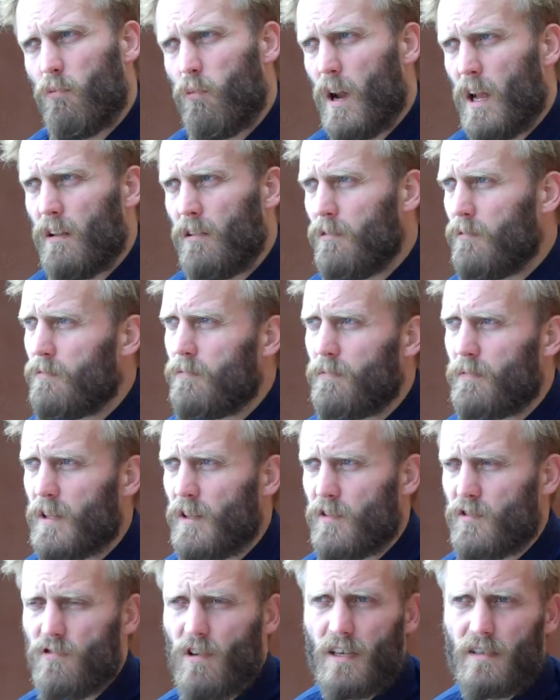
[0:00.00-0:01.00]
well
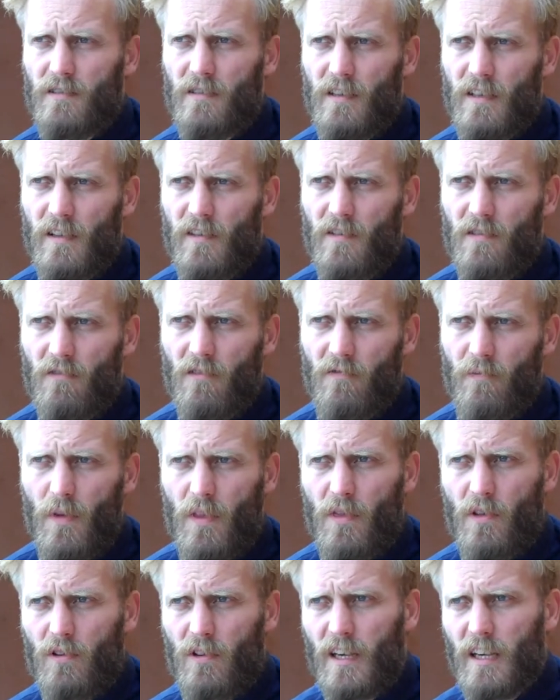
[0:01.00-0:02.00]
constructed, it's sort of
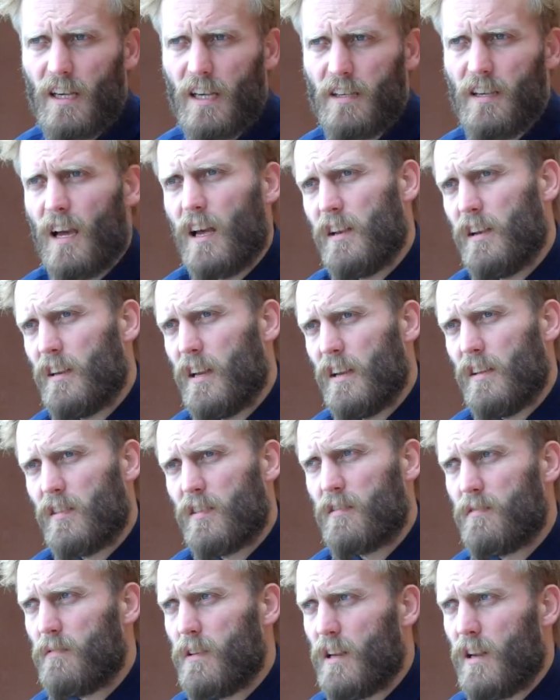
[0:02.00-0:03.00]
methodically done, and
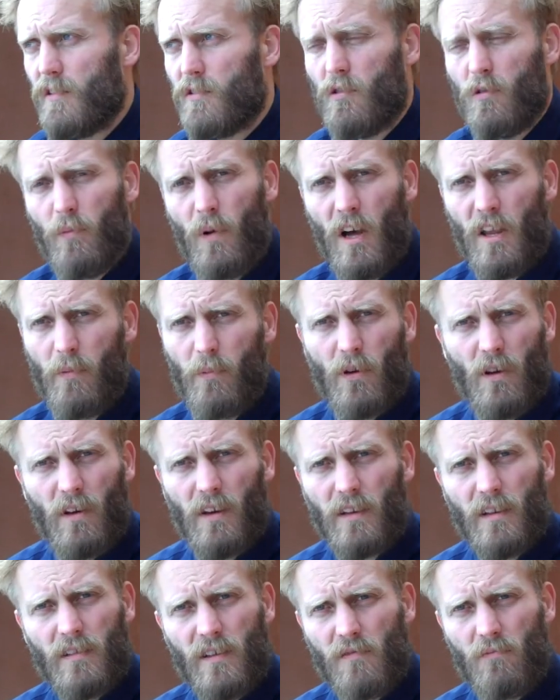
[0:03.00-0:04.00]
it's all by the book.
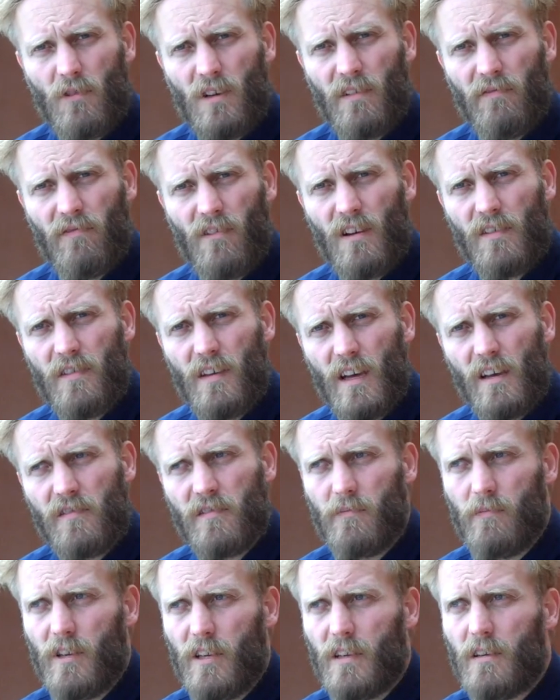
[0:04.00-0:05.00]
It doesn't work for us. It has
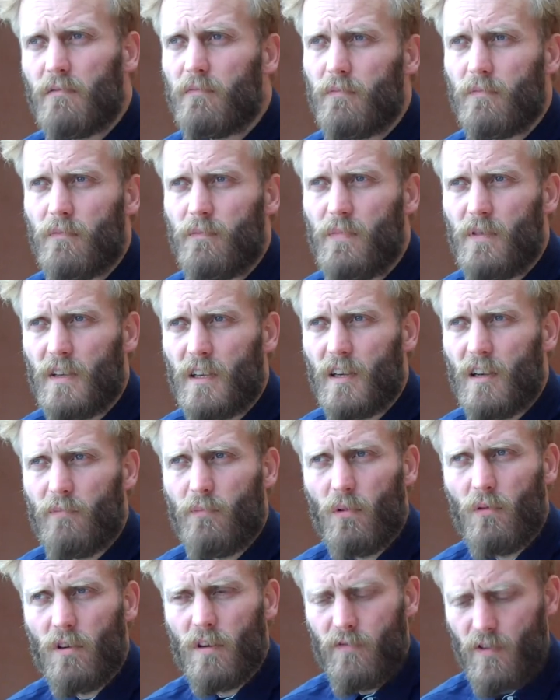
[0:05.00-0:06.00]
to be
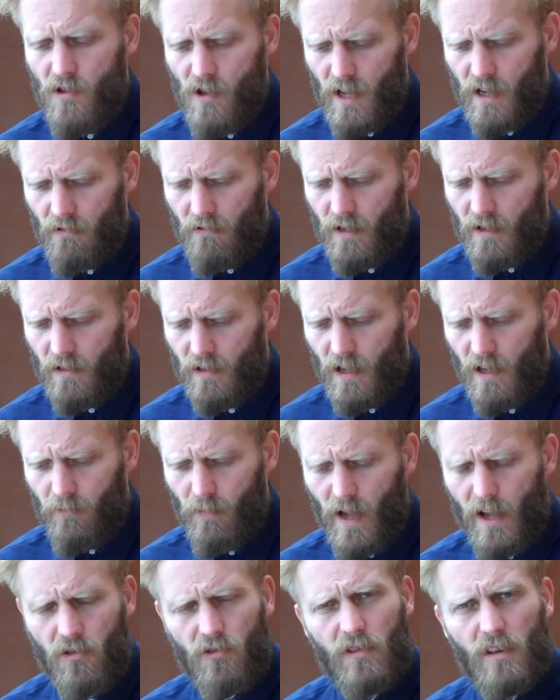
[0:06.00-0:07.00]
born of a genuine kind
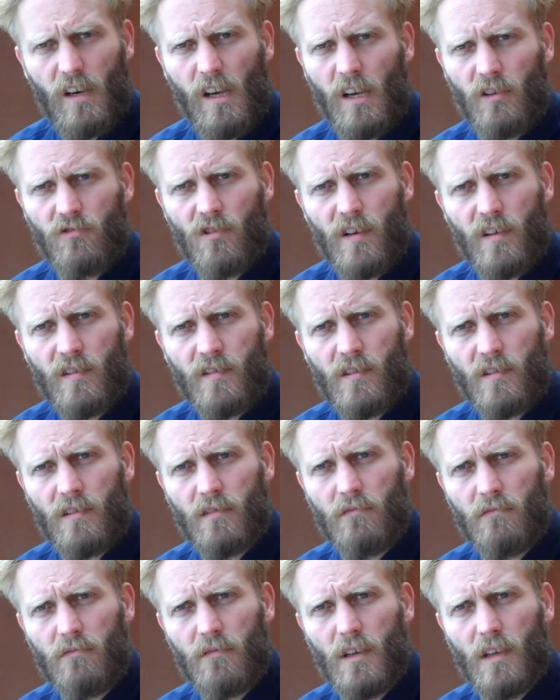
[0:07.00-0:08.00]
of passion and interest
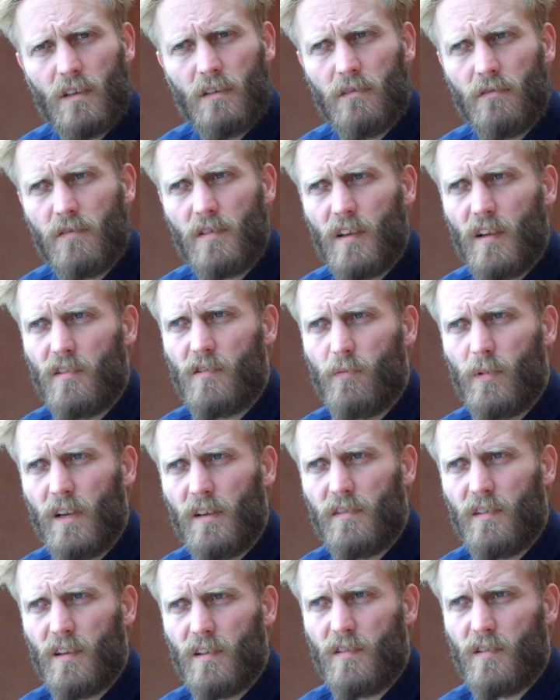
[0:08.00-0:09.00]
and
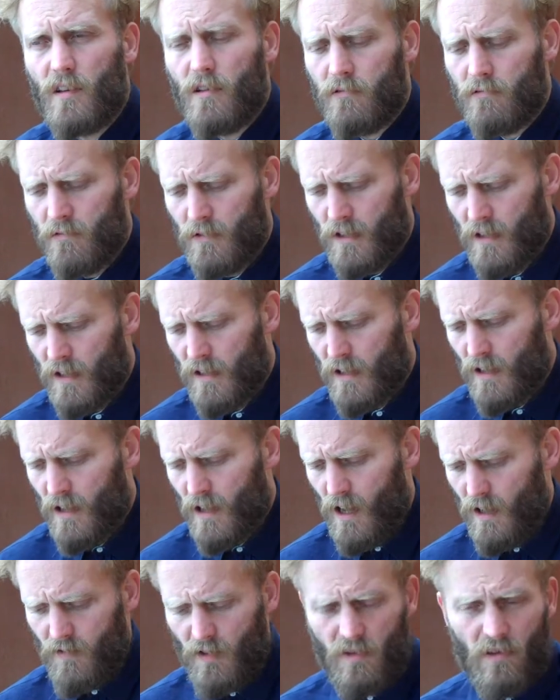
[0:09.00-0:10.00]
sensibility. So
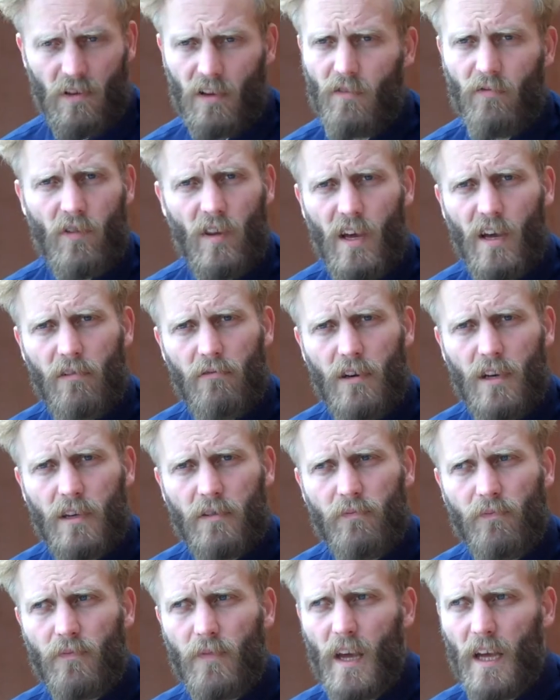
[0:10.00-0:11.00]
I'm just looking for that, really.
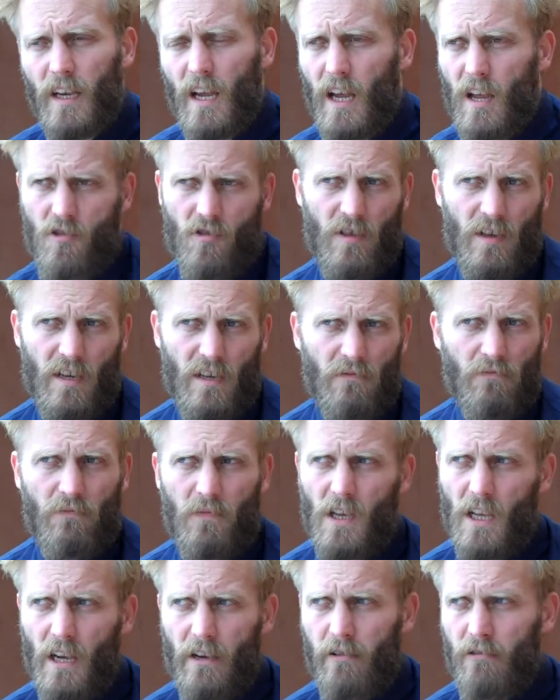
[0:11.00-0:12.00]
And actually,
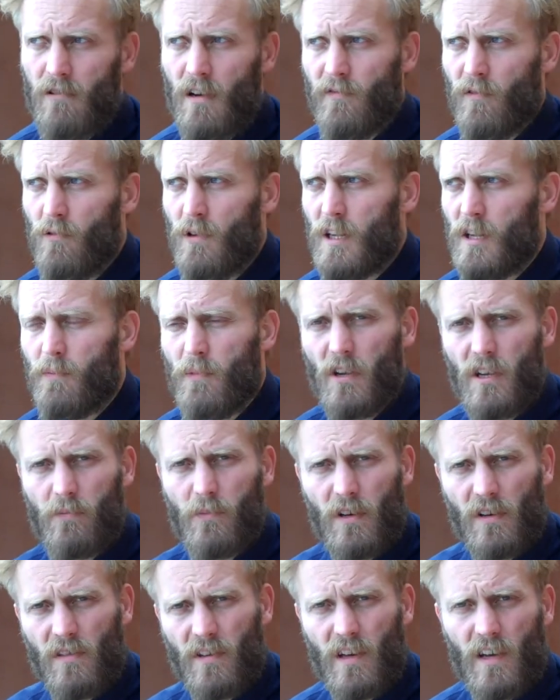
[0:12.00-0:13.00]
whoever will you put your
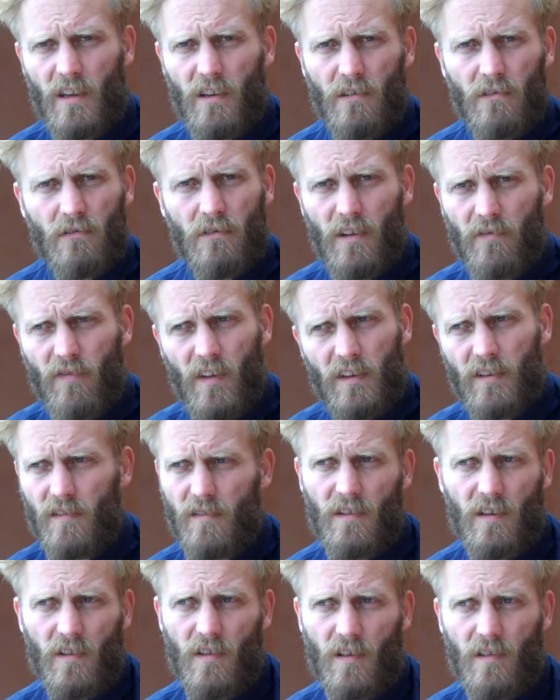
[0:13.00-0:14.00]
book together, if that
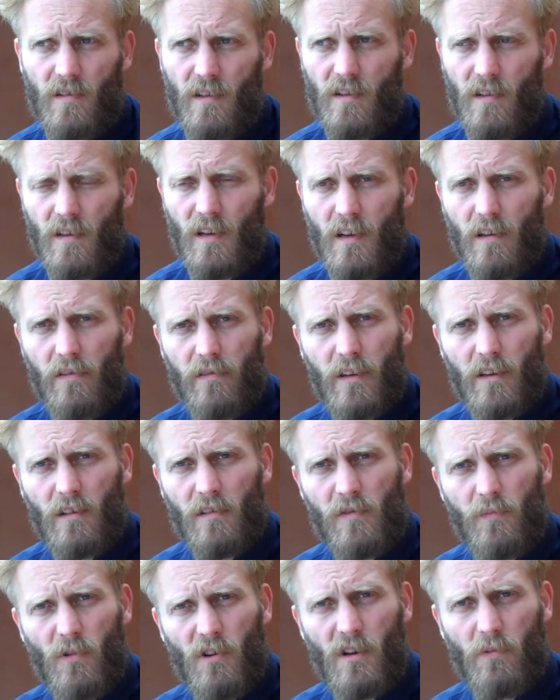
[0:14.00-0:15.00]
doesn't exist underneath, then
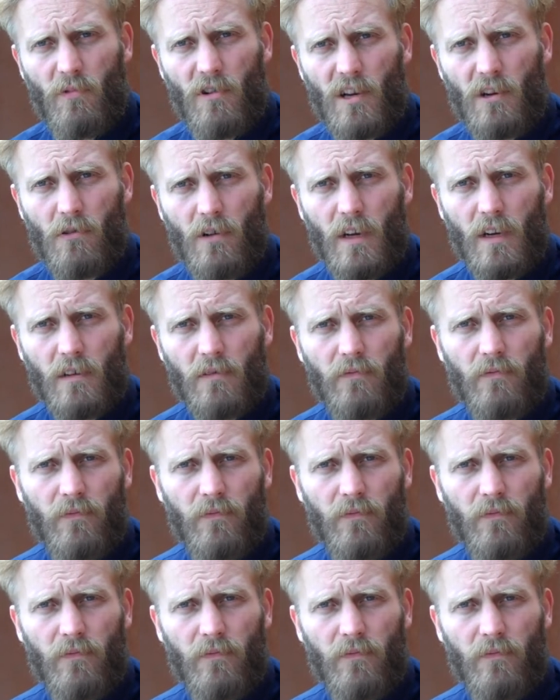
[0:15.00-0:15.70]
I'll spot it pretty quick.